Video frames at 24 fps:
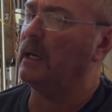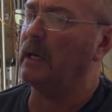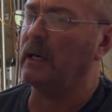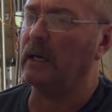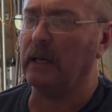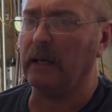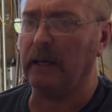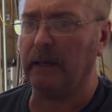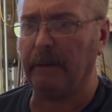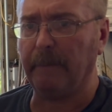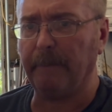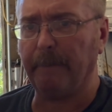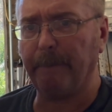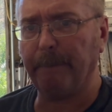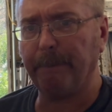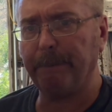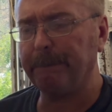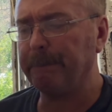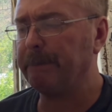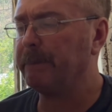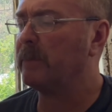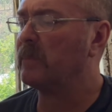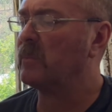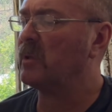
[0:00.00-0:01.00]

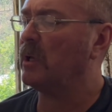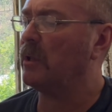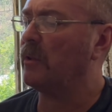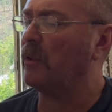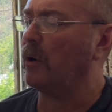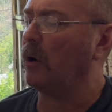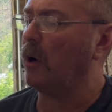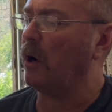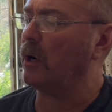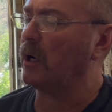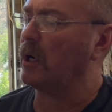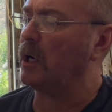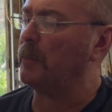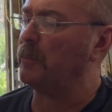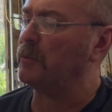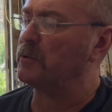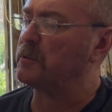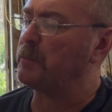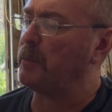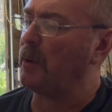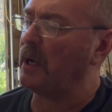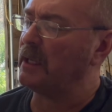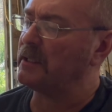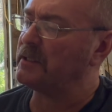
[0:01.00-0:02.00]
There are a couple
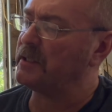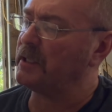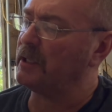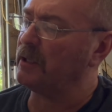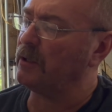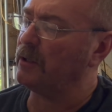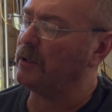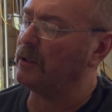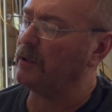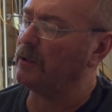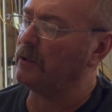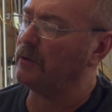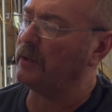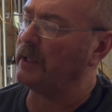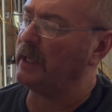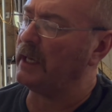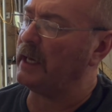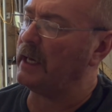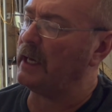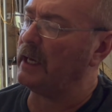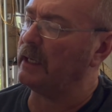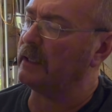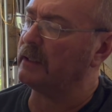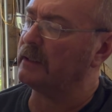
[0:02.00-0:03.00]
spots here
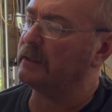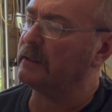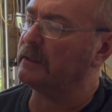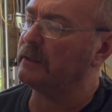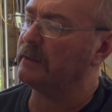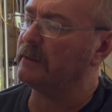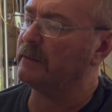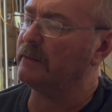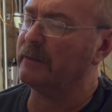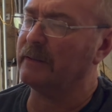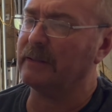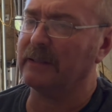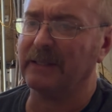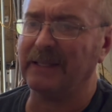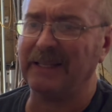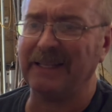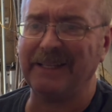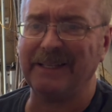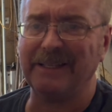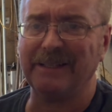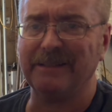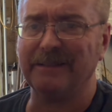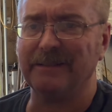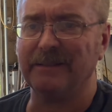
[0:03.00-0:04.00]
that
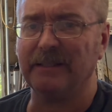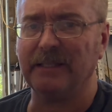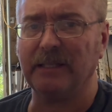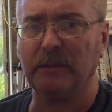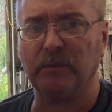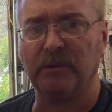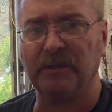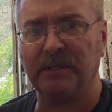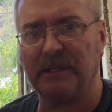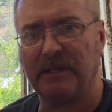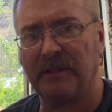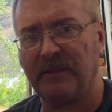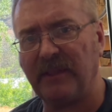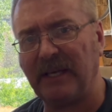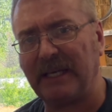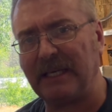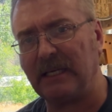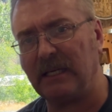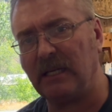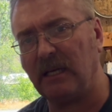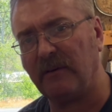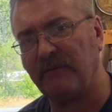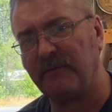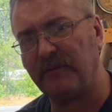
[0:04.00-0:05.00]
they were thick
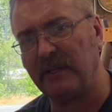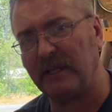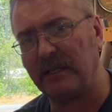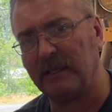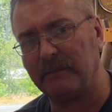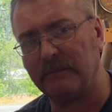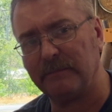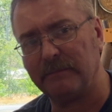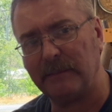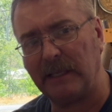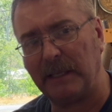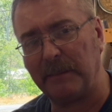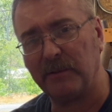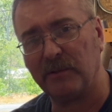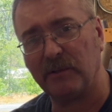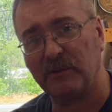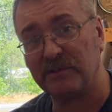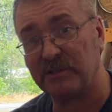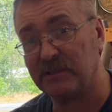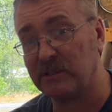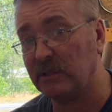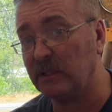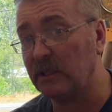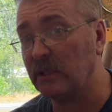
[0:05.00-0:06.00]
enough that maybe they're
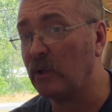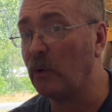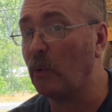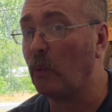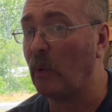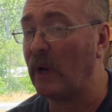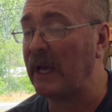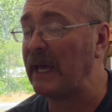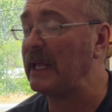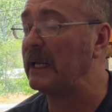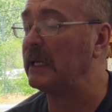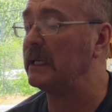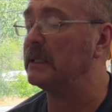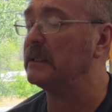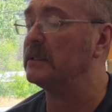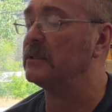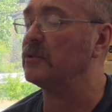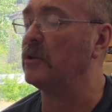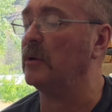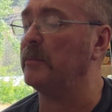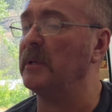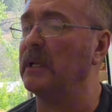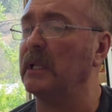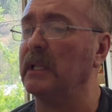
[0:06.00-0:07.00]
still a little wet.
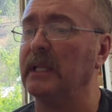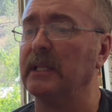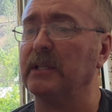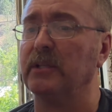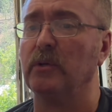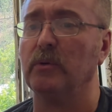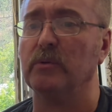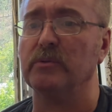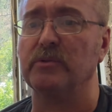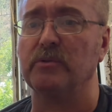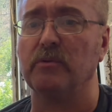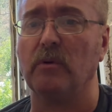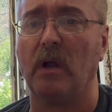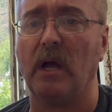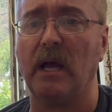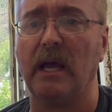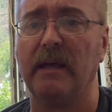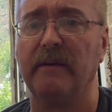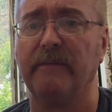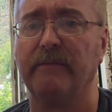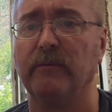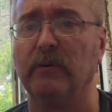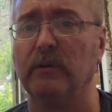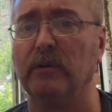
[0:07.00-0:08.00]
So I'm going to let those
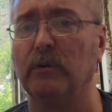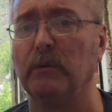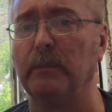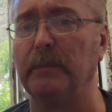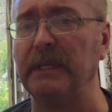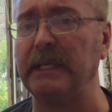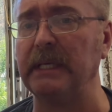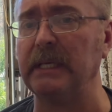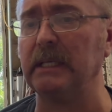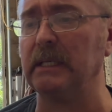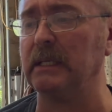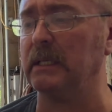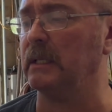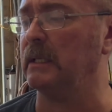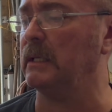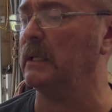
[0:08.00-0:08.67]
dry for a little bit.